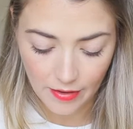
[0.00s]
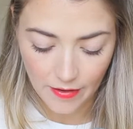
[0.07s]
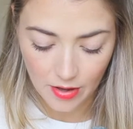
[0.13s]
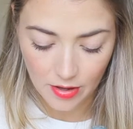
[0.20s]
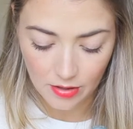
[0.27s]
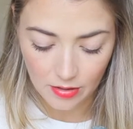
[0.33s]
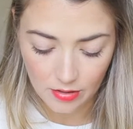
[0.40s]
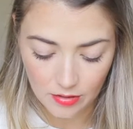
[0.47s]

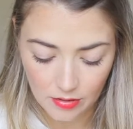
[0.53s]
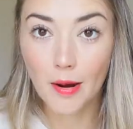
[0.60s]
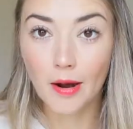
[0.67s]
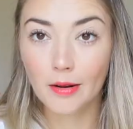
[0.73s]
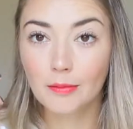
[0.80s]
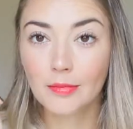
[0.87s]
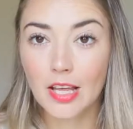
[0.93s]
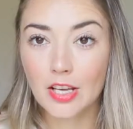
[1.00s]
the
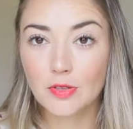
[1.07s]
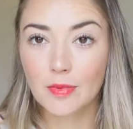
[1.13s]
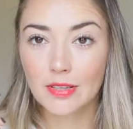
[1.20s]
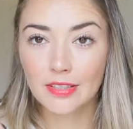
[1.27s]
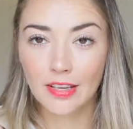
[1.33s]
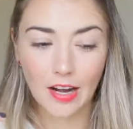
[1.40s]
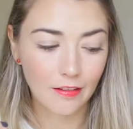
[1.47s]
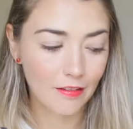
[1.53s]
Bottom Lash
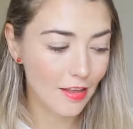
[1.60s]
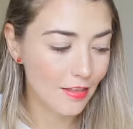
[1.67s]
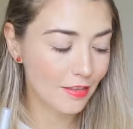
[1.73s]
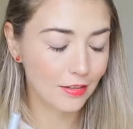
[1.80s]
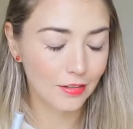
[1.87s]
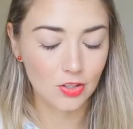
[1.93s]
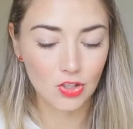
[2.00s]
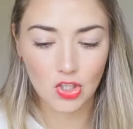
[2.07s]
Mascara.
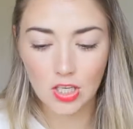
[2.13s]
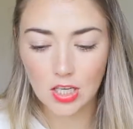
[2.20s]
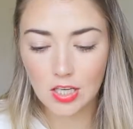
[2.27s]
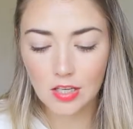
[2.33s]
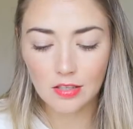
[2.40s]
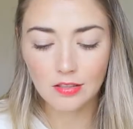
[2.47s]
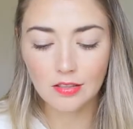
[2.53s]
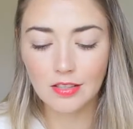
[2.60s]
This is
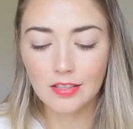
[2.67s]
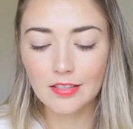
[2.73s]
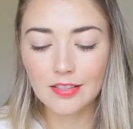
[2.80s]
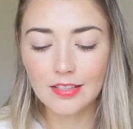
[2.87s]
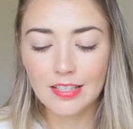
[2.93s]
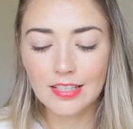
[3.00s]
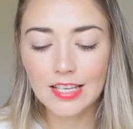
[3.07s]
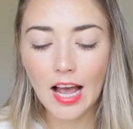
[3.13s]
genius. This is
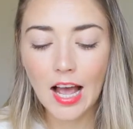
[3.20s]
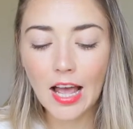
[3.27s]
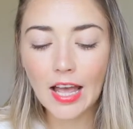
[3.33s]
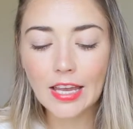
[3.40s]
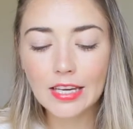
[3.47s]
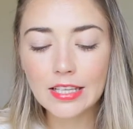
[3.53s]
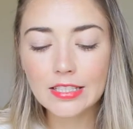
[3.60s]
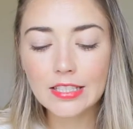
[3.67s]
a
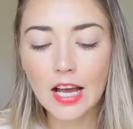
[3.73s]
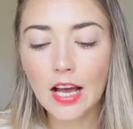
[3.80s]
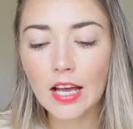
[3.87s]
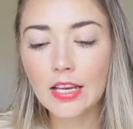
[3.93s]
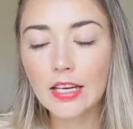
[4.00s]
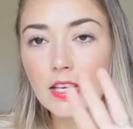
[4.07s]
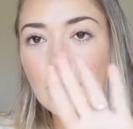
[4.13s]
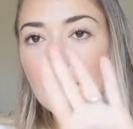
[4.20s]

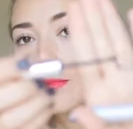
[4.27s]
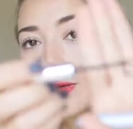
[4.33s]
tiny